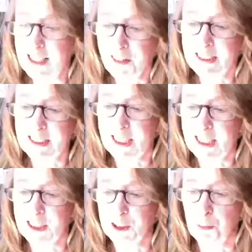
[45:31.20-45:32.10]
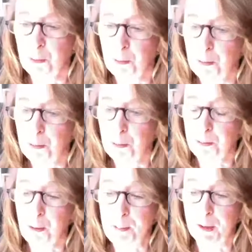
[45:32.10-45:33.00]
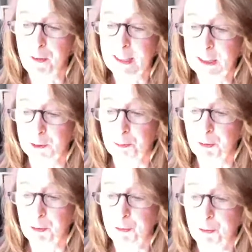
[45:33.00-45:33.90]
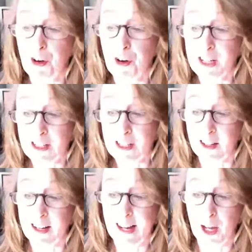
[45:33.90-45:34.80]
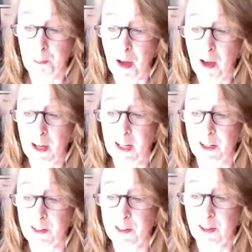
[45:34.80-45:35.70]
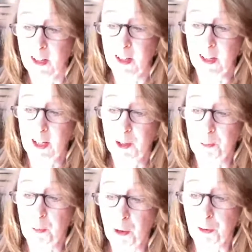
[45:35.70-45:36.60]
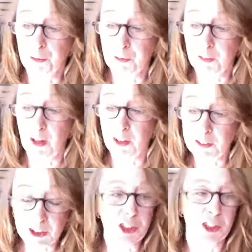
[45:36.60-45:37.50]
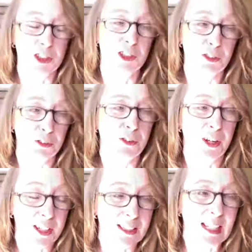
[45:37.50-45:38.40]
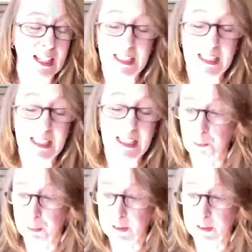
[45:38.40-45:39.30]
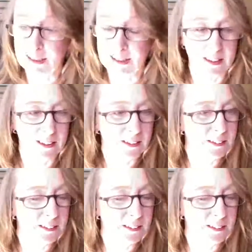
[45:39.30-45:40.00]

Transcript: are there any suggestions on preparation before running an AI pilot on unstructured or uncleaned up data?